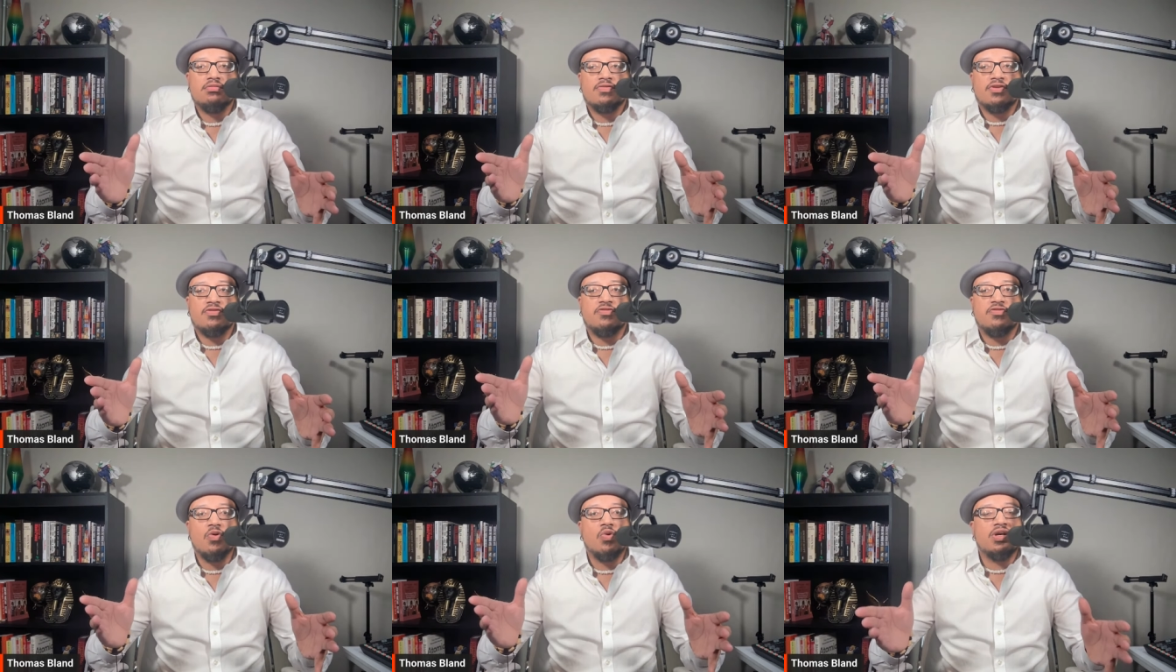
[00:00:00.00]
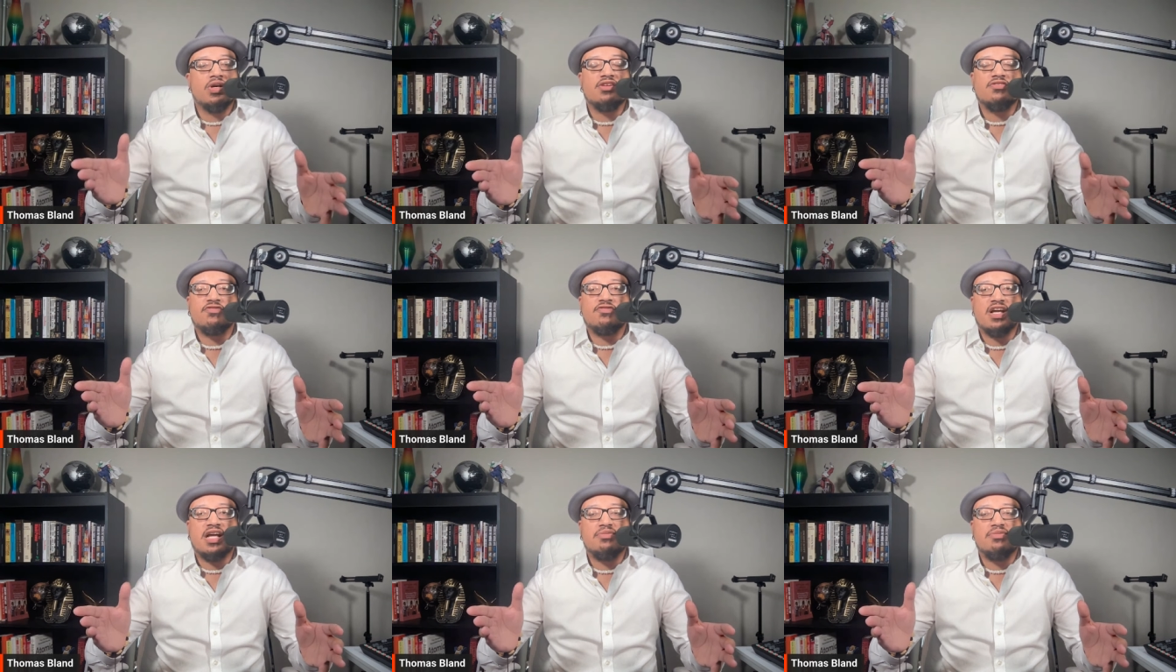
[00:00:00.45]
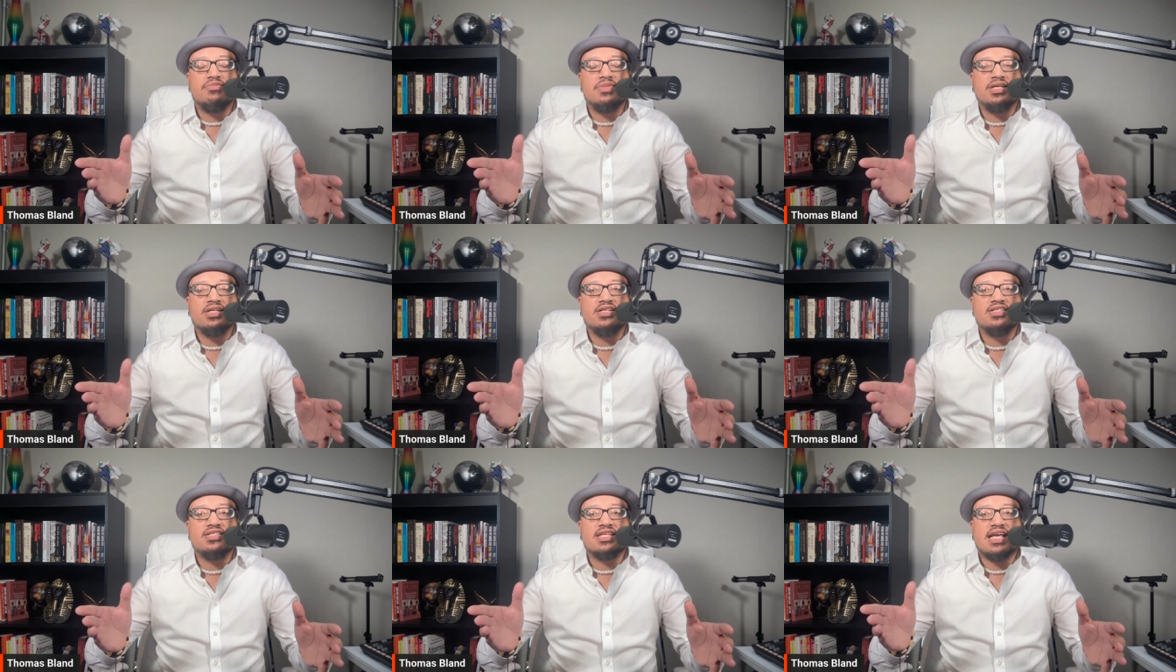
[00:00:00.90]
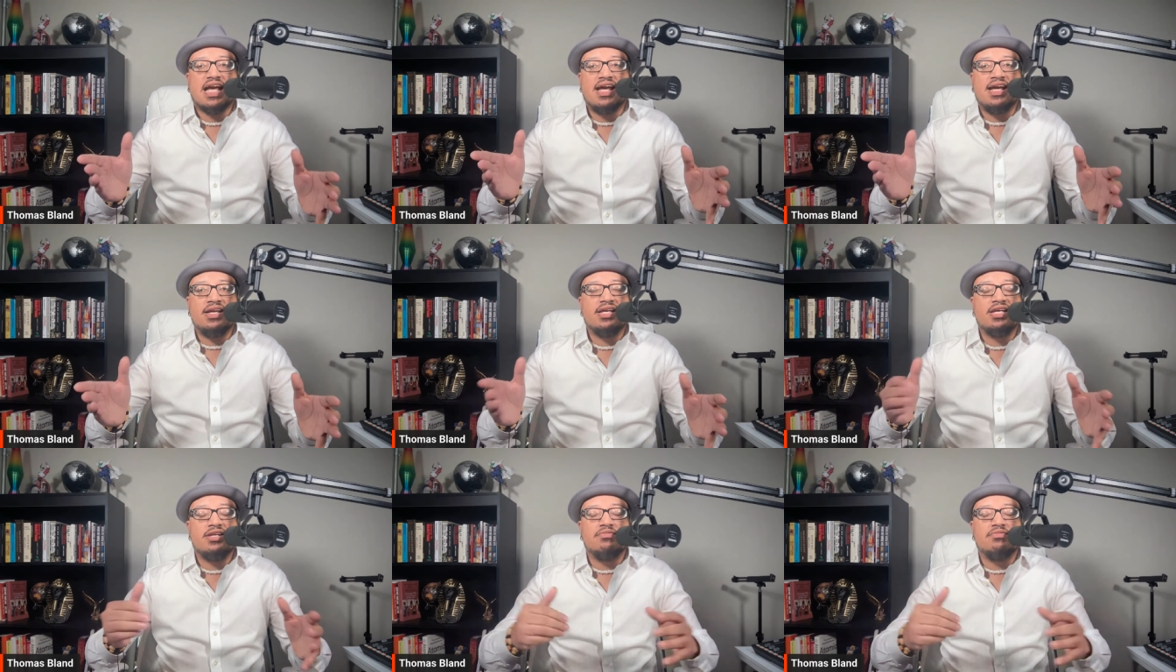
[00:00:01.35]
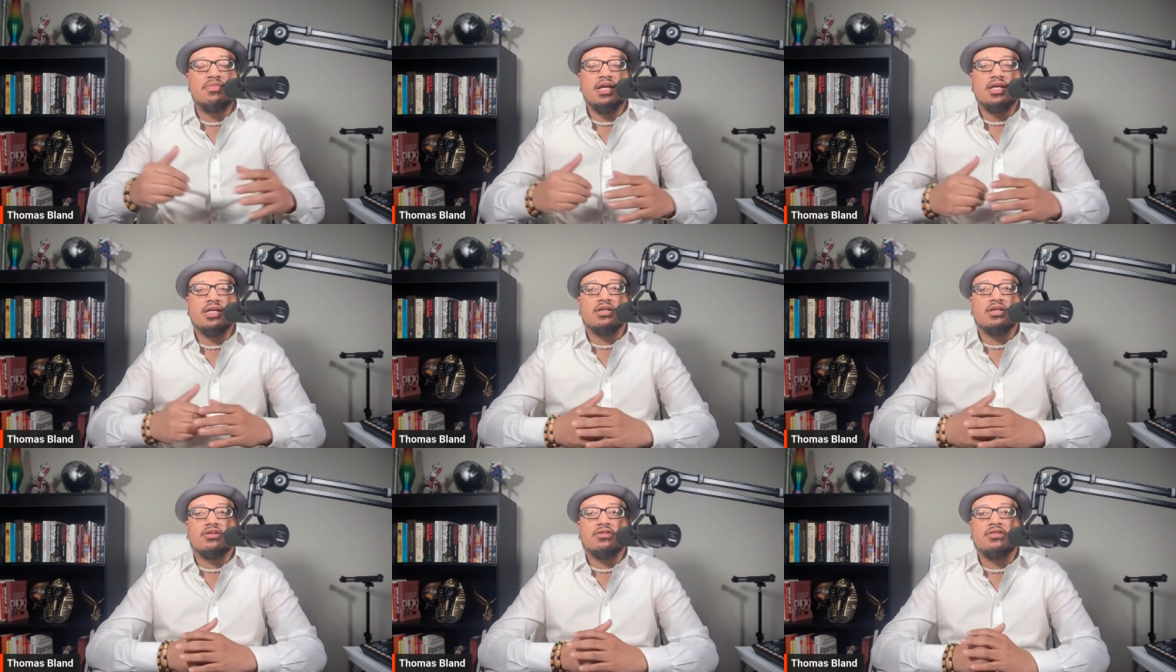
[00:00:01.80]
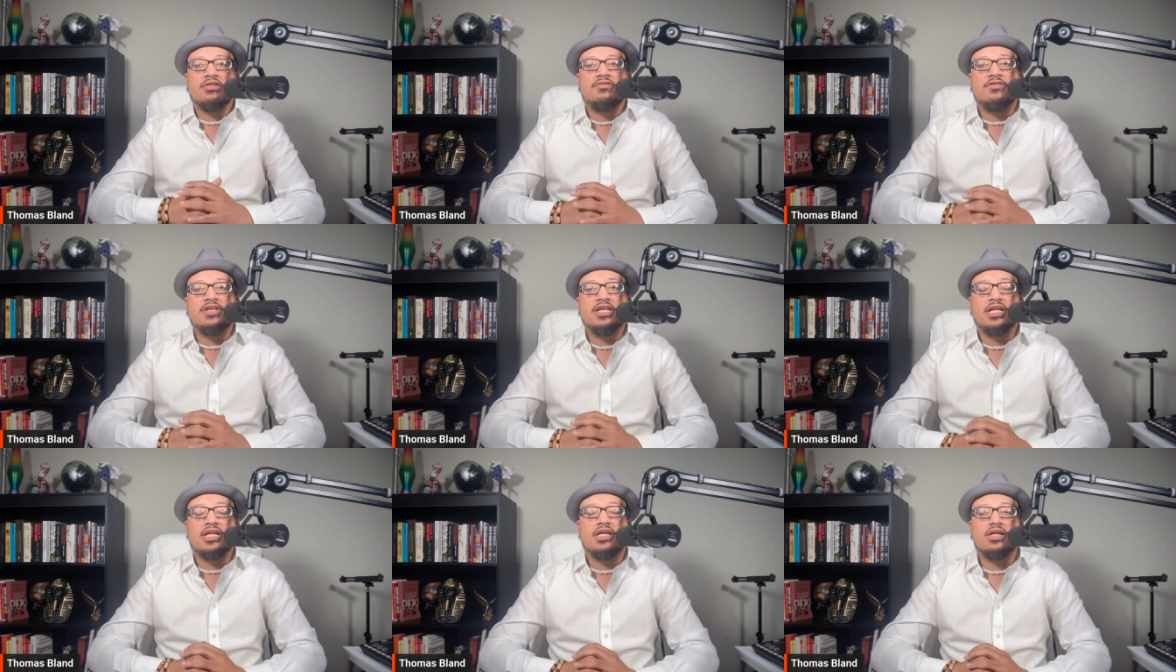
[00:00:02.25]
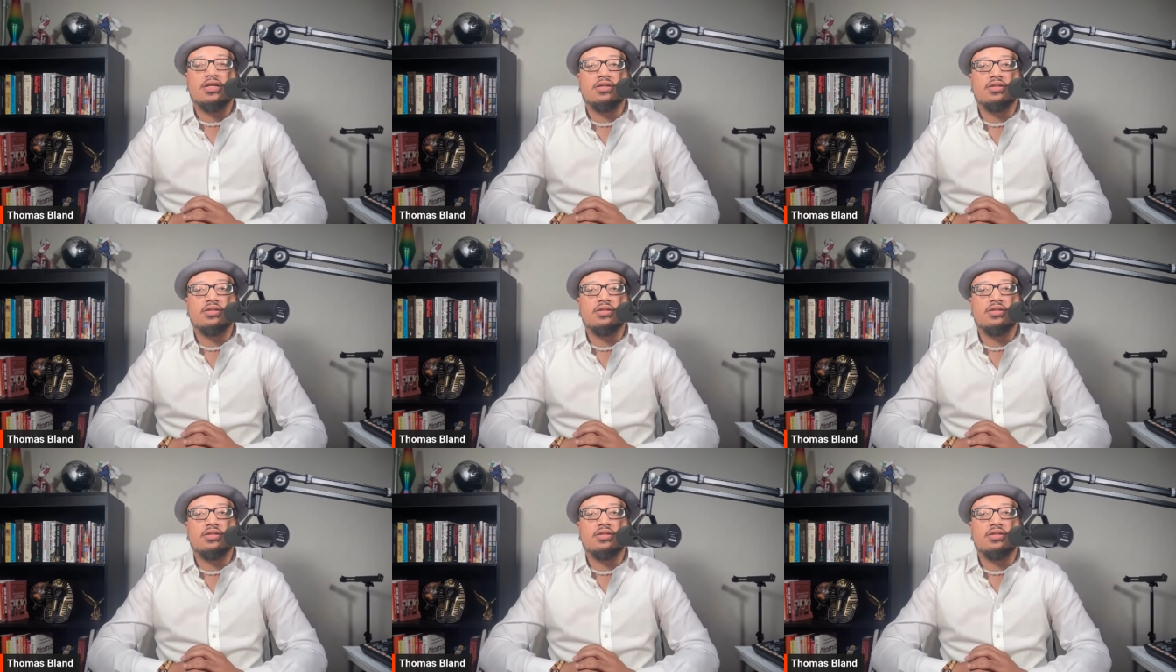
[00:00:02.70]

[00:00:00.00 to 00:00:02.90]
for forty-five minutes and make a video?